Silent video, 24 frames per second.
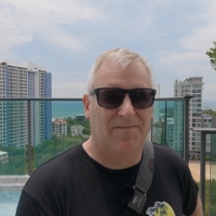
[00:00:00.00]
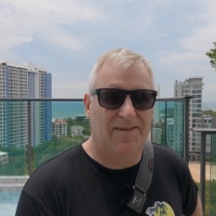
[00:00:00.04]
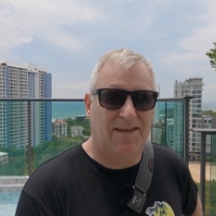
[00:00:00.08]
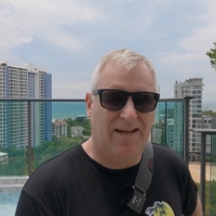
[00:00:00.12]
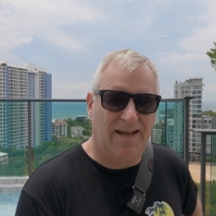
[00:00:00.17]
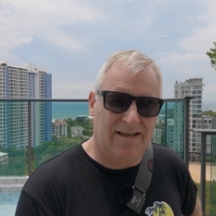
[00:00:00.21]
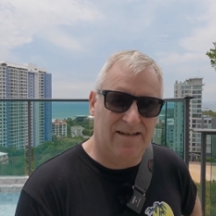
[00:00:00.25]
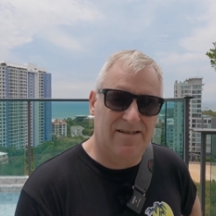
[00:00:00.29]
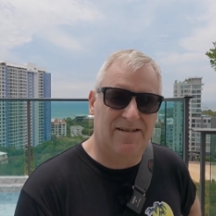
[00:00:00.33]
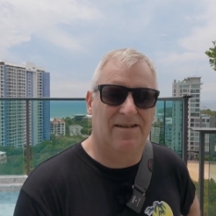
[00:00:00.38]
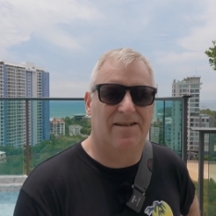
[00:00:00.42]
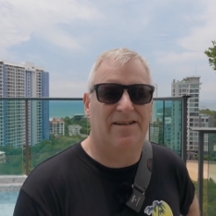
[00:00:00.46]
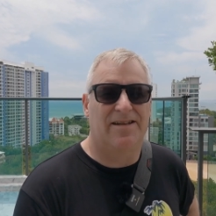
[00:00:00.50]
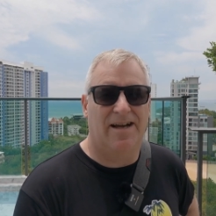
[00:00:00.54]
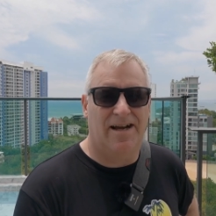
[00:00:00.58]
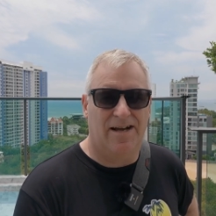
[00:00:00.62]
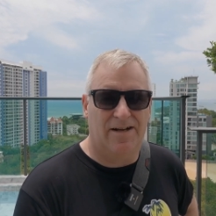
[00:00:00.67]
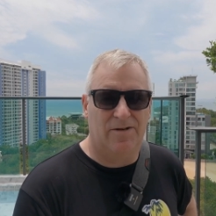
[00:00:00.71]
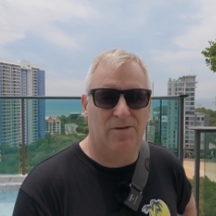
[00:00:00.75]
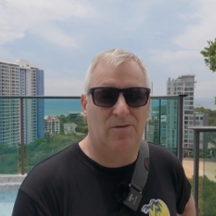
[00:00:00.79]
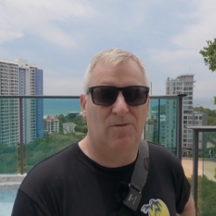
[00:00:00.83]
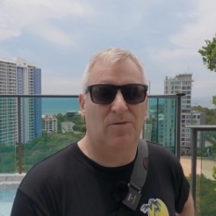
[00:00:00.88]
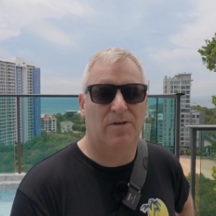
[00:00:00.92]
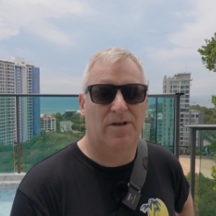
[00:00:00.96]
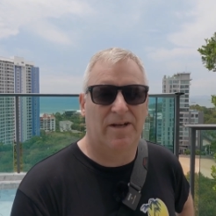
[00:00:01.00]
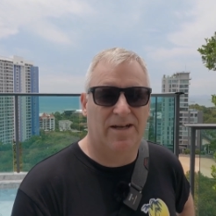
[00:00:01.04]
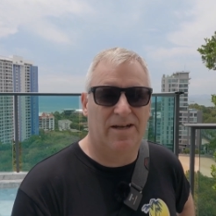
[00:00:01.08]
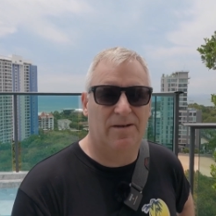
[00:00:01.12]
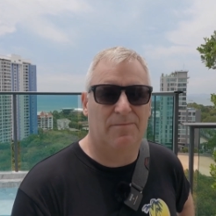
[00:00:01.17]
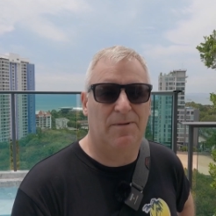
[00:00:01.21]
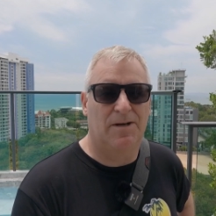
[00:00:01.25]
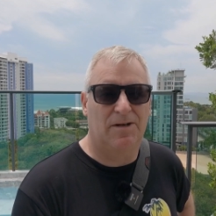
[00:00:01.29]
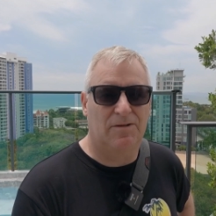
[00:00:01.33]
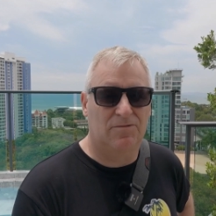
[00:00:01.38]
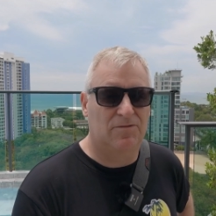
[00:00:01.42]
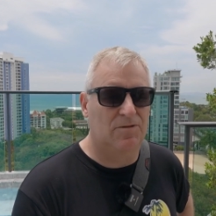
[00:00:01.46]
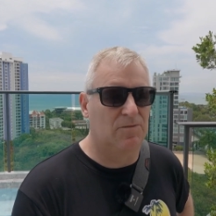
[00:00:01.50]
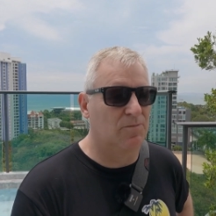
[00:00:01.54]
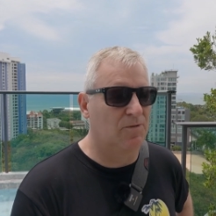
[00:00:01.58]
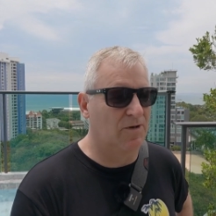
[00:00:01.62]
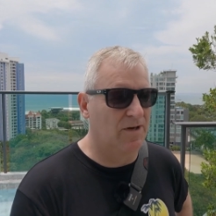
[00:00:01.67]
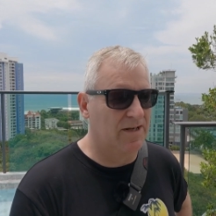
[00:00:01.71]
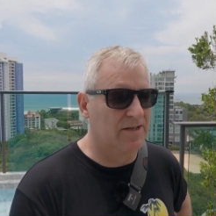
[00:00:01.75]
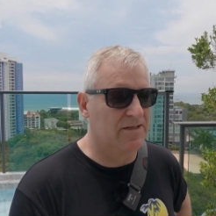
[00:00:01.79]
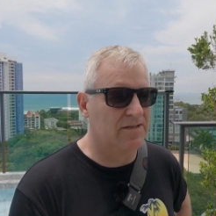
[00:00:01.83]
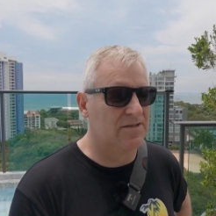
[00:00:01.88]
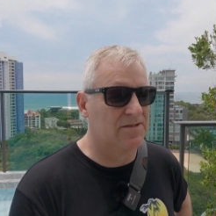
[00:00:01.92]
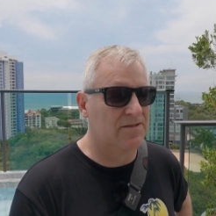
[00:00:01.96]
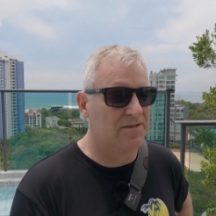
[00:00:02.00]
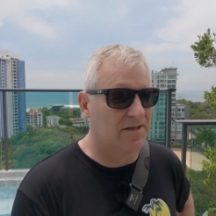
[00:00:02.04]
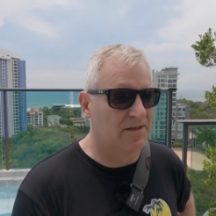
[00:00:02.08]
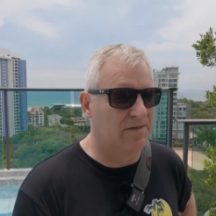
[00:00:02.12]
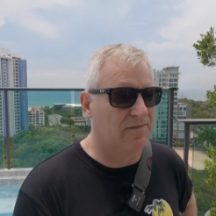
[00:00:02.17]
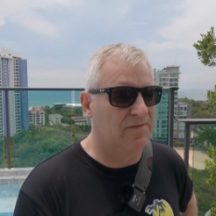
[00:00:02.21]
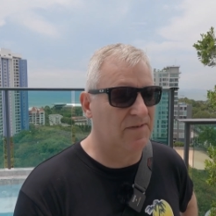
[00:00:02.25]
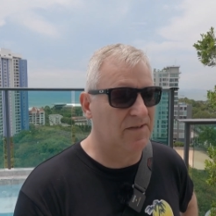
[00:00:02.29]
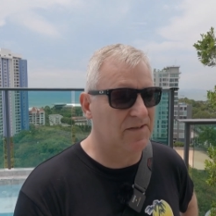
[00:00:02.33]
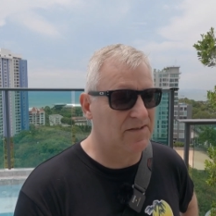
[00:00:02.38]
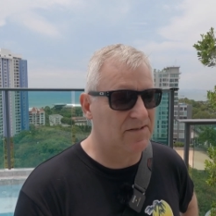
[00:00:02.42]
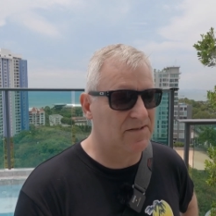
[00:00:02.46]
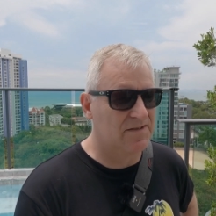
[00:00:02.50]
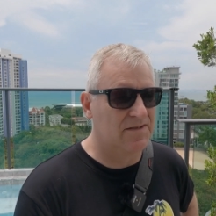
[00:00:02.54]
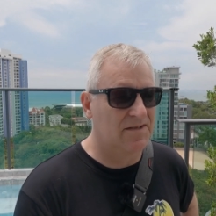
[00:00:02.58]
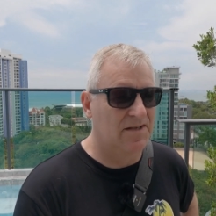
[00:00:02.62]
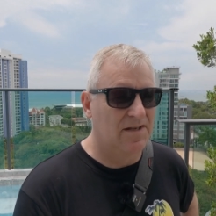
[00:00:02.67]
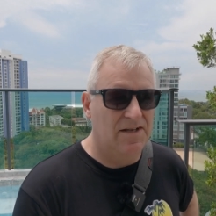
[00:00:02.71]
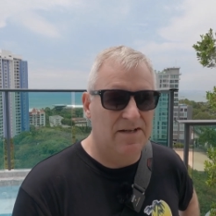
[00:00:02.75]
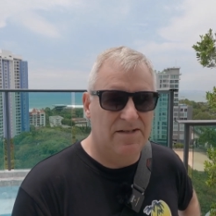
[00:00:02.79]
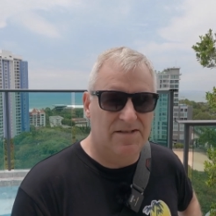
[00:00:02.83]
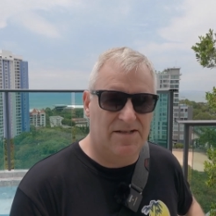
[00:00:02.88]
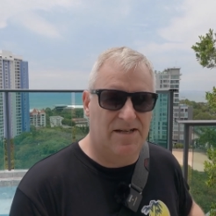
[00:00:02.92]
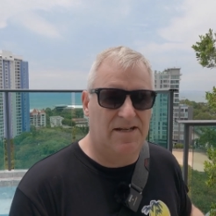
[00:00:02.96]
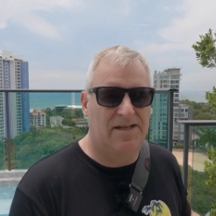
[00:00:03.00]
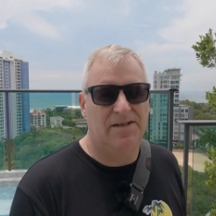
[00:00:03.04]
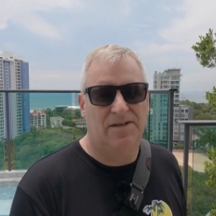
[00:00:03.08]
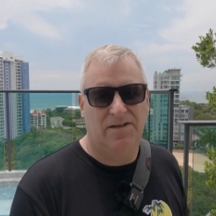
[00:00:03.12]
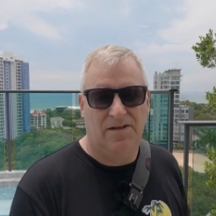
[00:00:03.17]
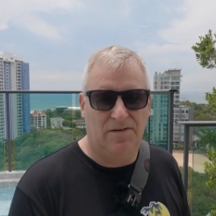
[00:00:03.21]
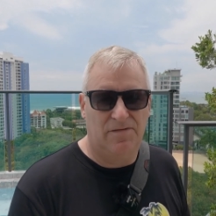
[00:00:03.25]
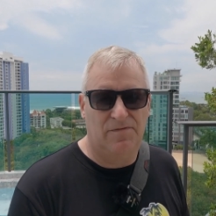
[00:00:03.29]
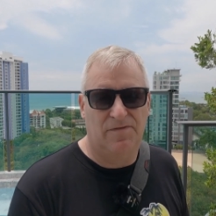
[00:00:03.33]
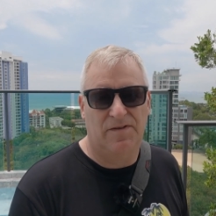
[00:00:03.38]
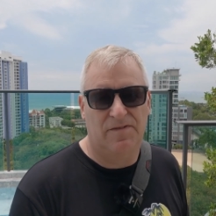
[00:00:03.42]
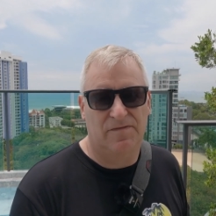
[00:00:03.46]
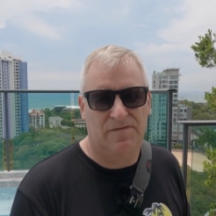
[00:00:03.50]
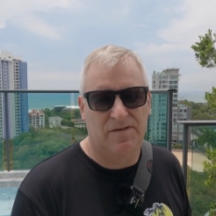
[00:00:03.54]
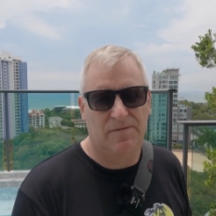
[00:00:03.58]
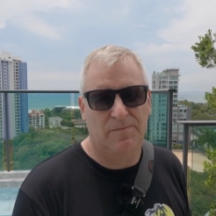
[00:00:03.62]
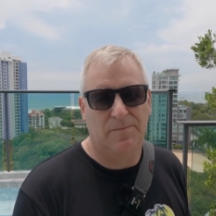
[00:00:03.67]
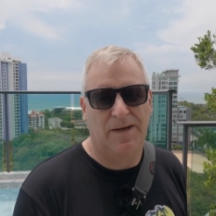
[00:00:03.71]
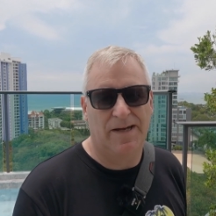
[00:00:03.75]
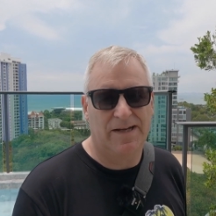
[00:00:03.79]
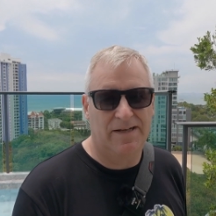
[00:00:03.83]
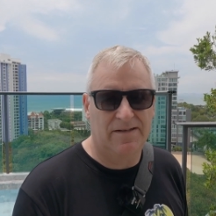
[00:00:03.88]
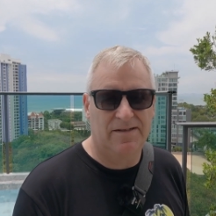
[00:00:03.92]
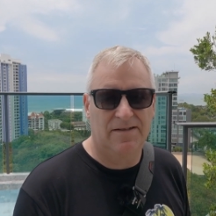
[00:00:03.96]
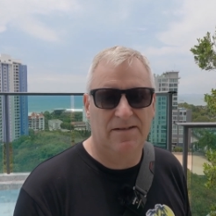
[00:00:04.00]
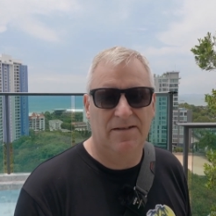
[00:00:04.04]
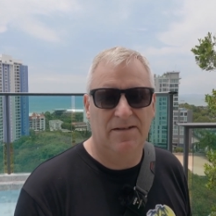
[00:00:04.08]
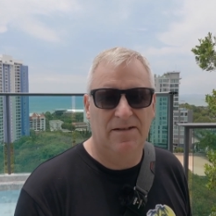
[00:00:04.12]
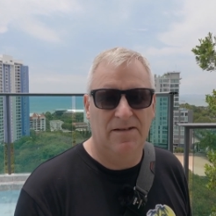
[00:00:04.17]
actually, I don't care about the price if it's 10 or 50 baht.